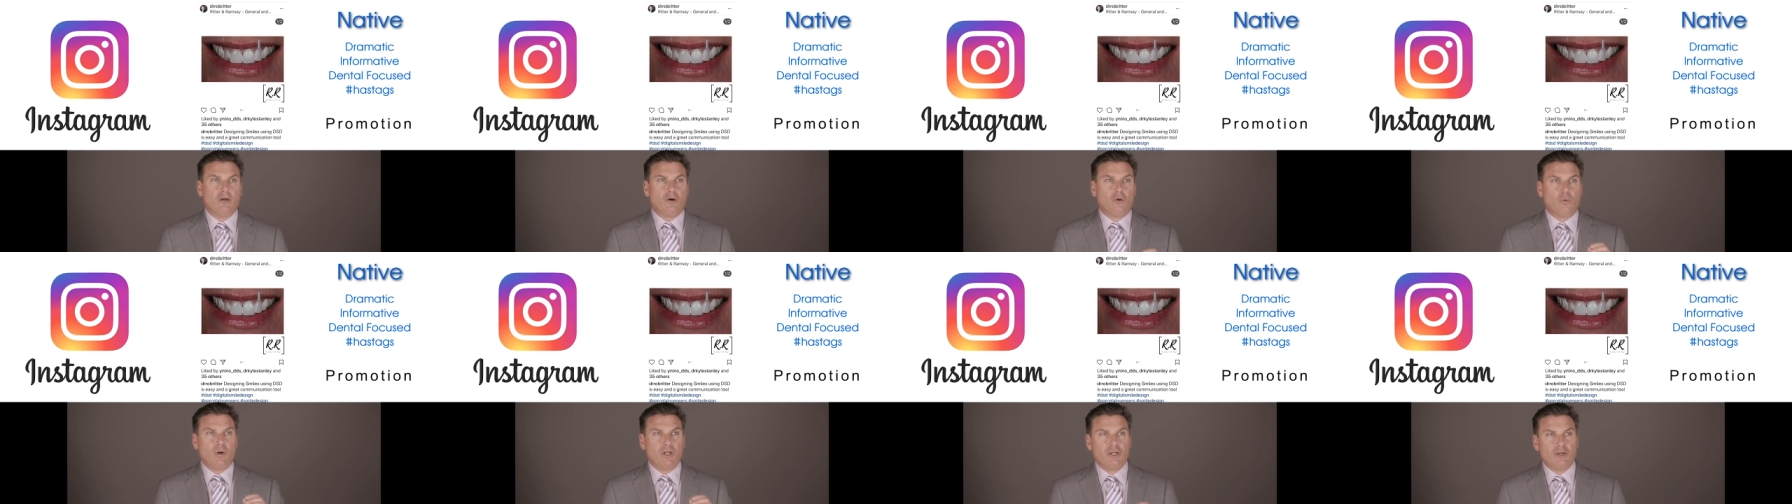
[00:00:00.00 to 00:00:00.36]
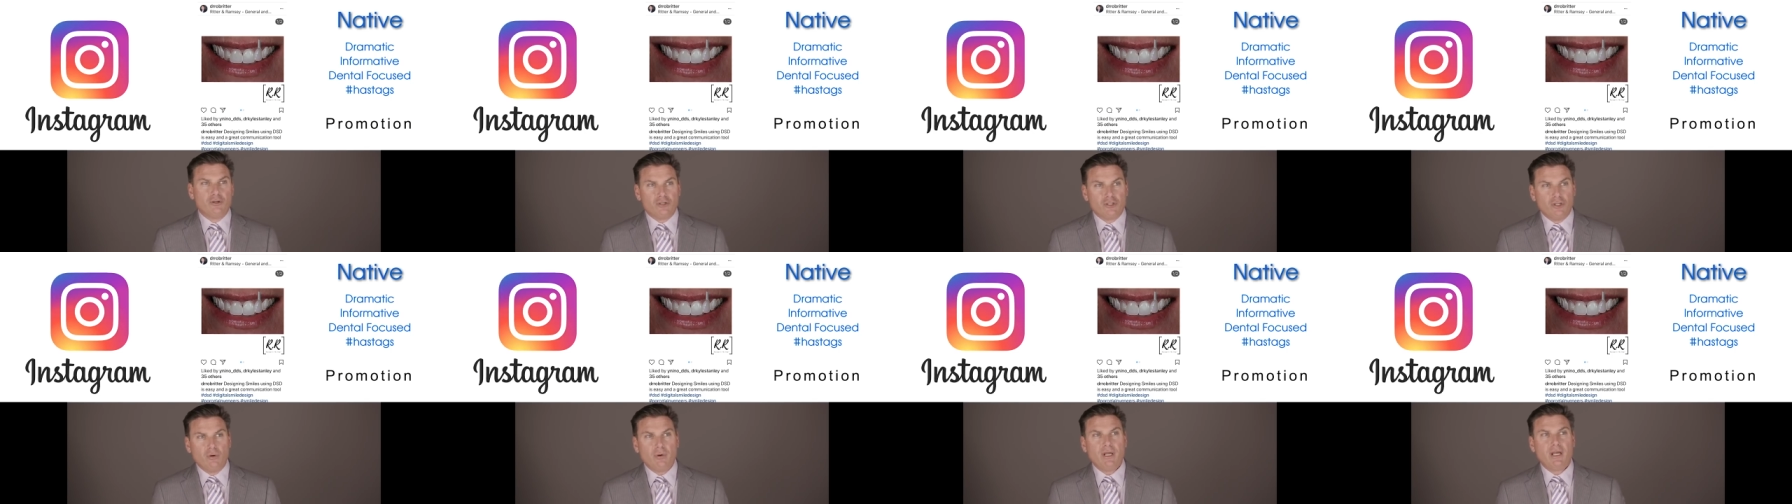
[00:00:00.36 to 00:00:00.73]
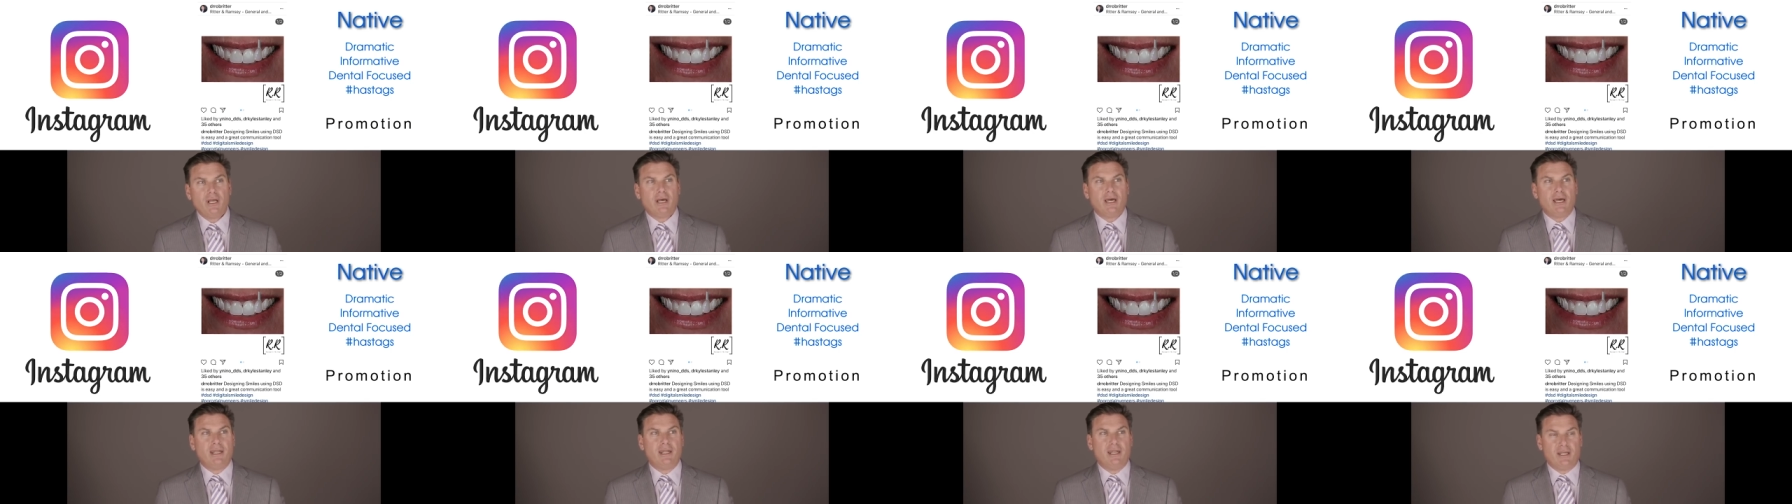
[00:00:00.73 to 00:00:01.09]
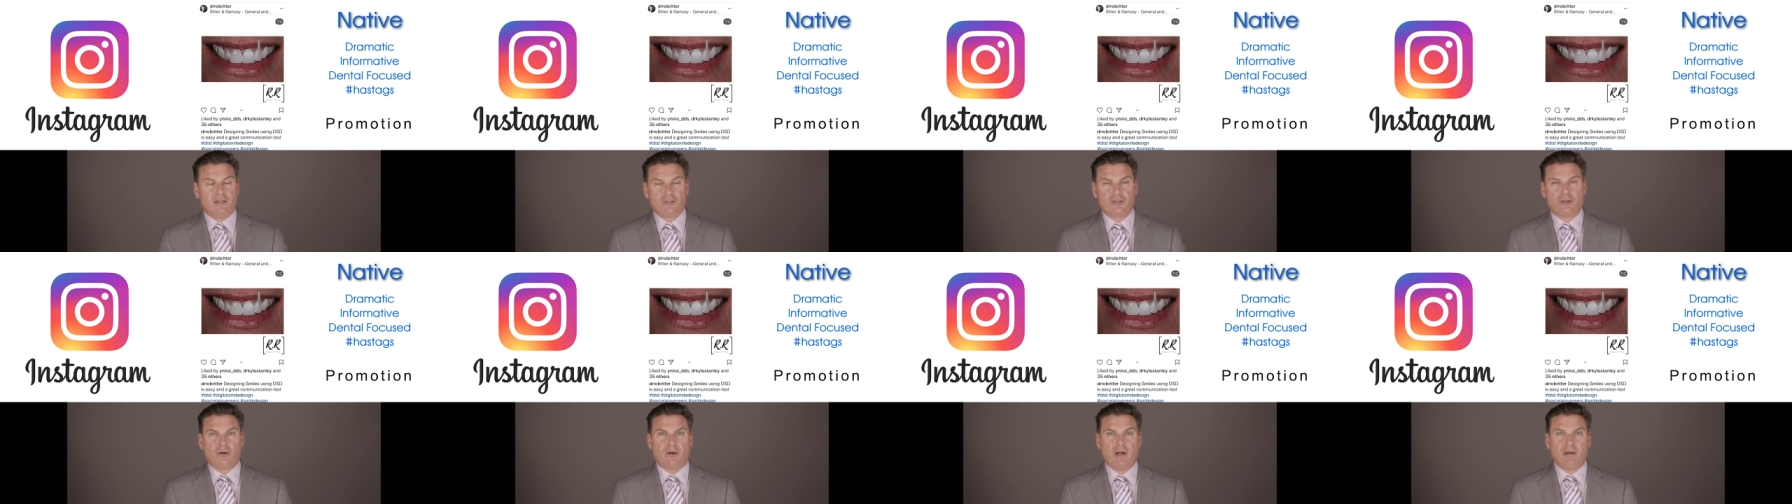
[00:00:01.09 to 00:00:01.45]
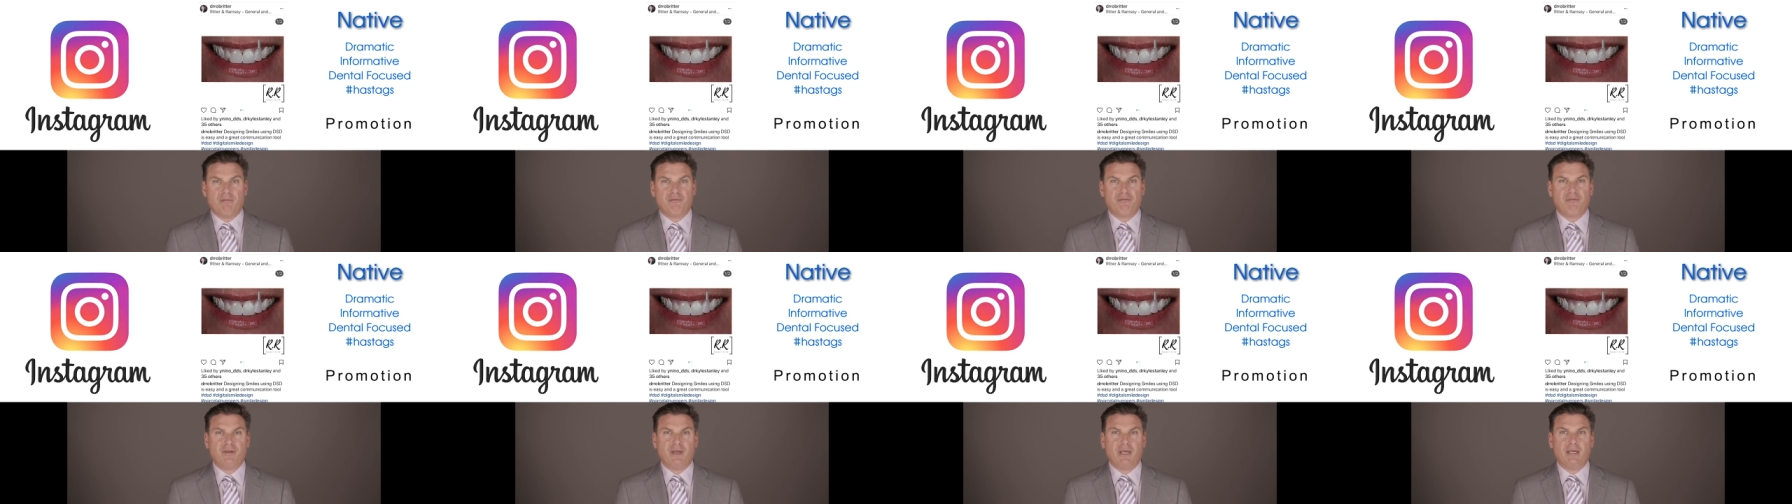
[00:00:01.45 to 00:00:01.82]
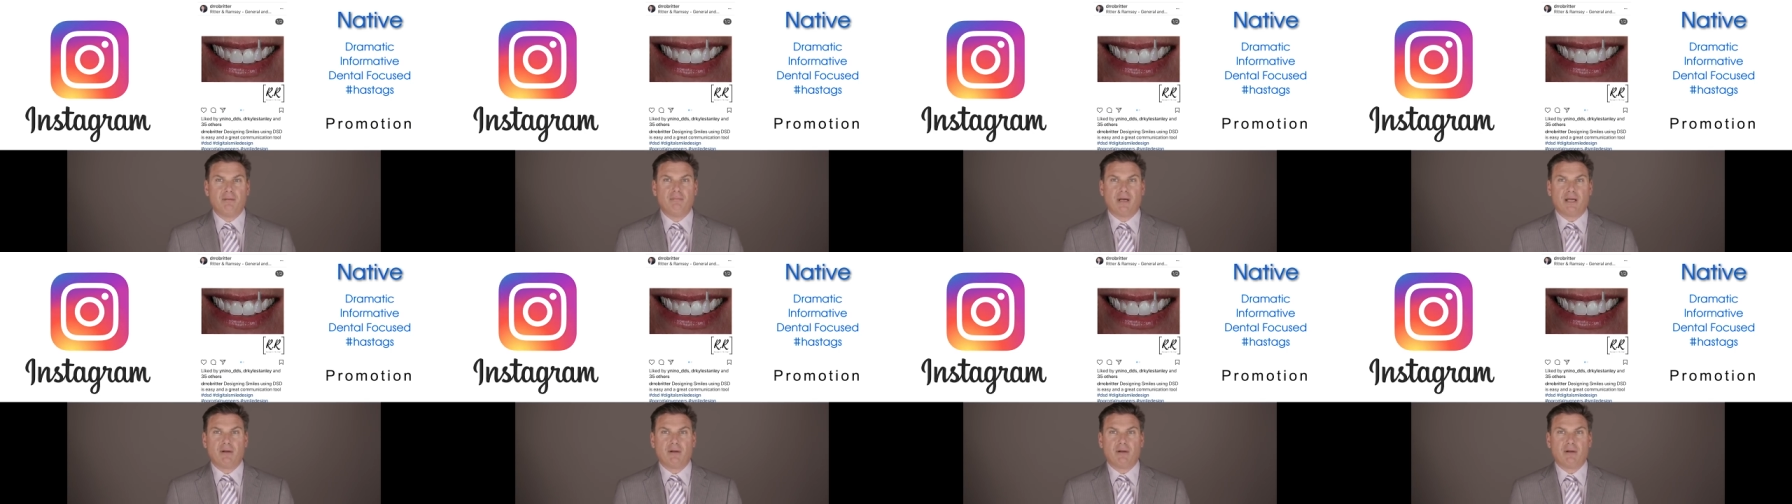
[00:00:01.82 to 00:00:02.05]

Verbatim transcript: When you're doing an Instagram feed,